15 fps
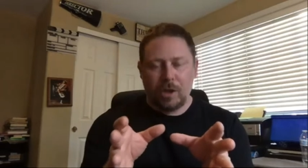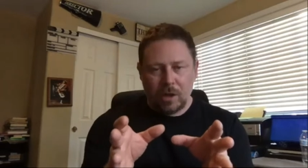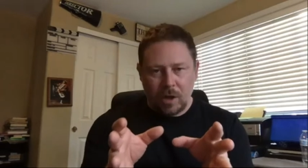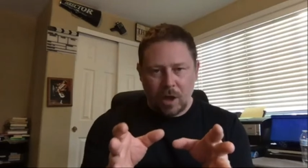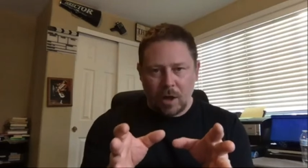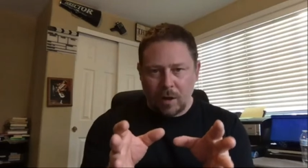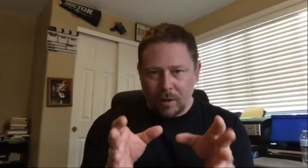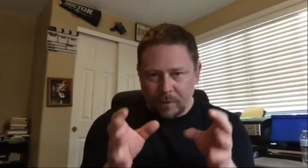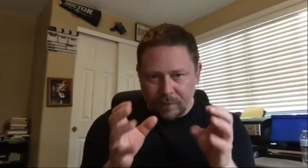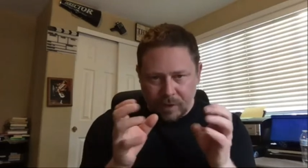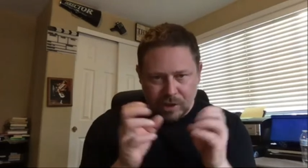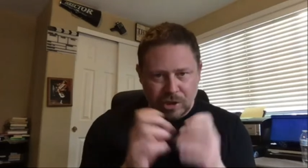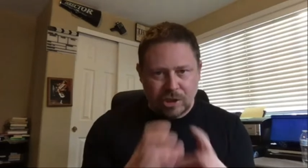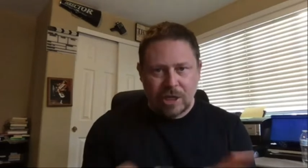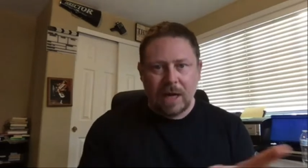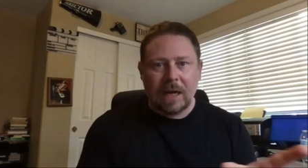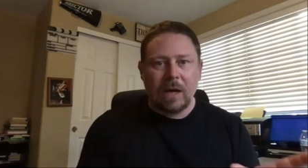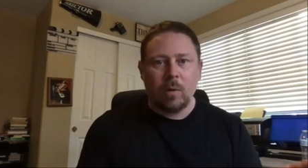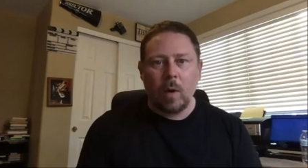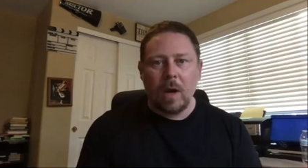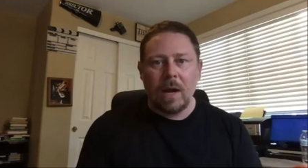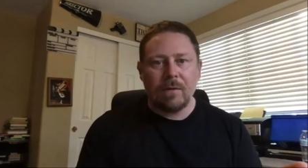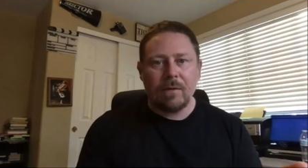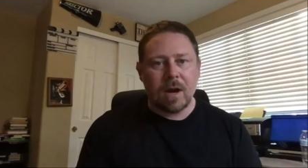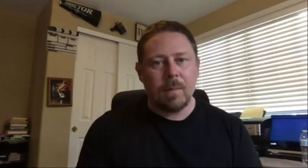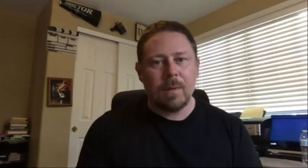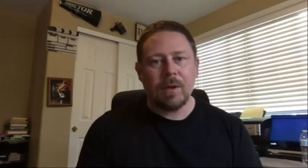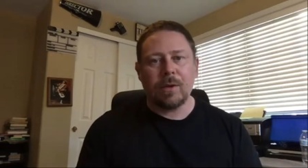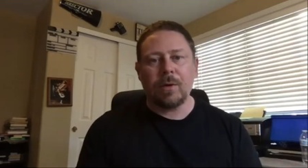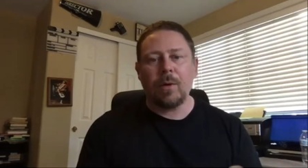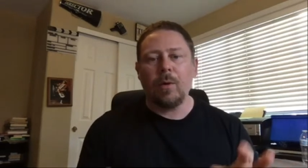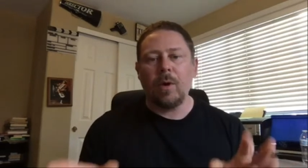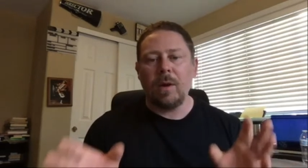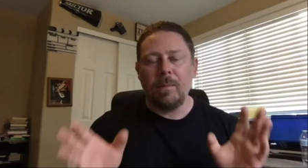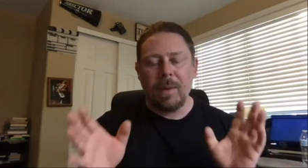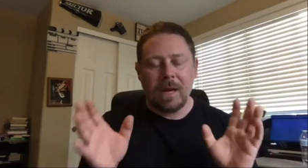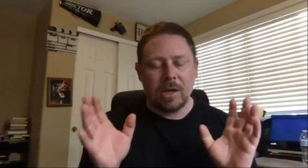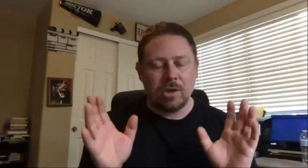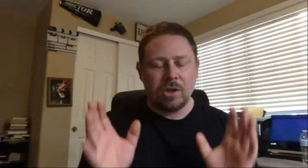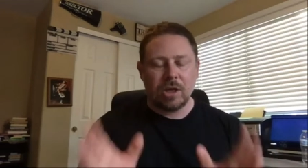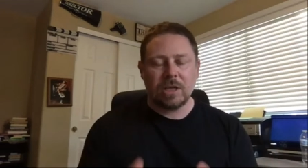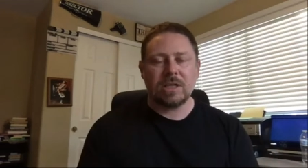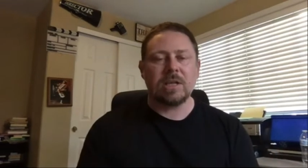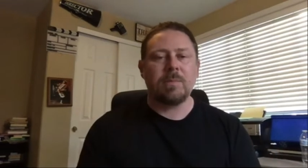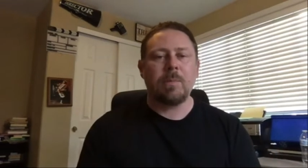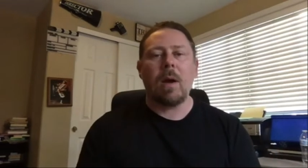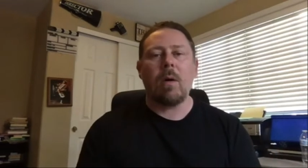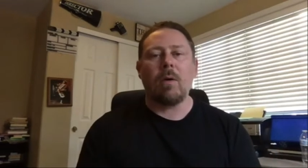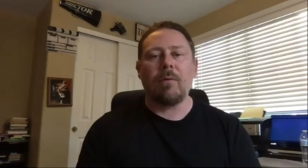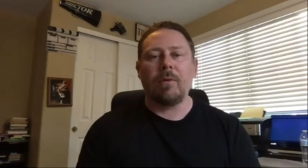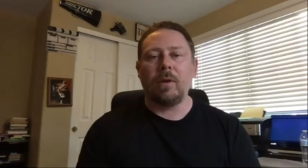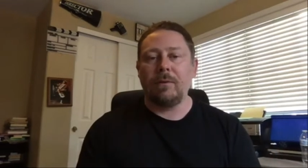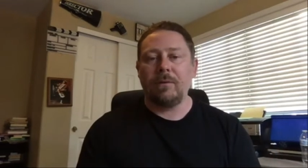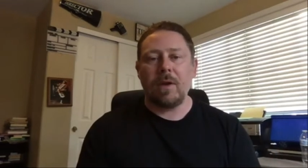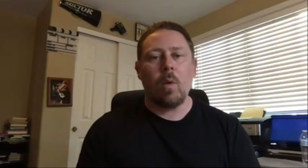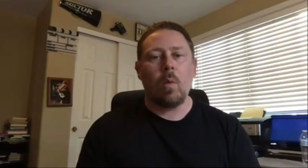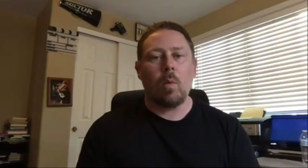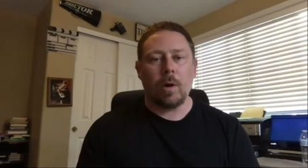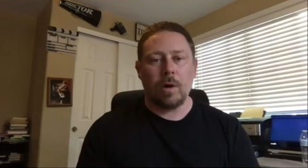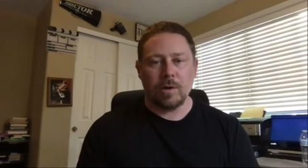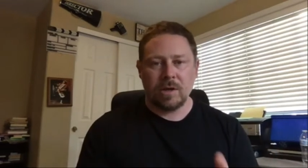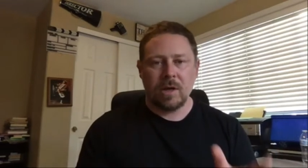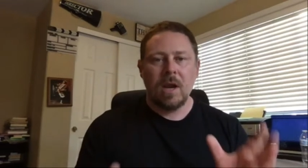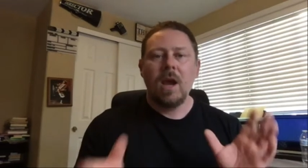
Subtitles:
of a second wave coming through and being just as powerful, if not worse,